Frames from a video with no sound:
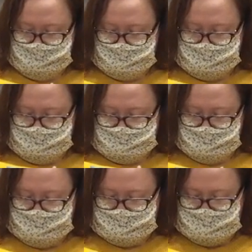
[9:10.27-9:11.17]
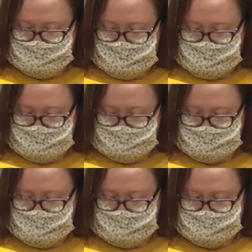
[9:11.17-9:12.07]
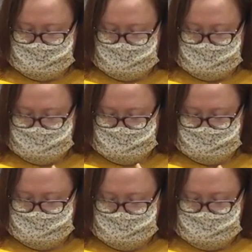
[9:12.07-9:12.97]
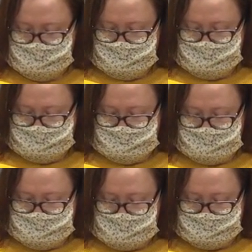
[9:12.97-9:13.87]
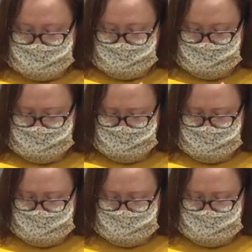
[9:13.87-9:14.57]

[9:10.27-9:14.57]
And the best thing about Mod Podge is that it dries clear.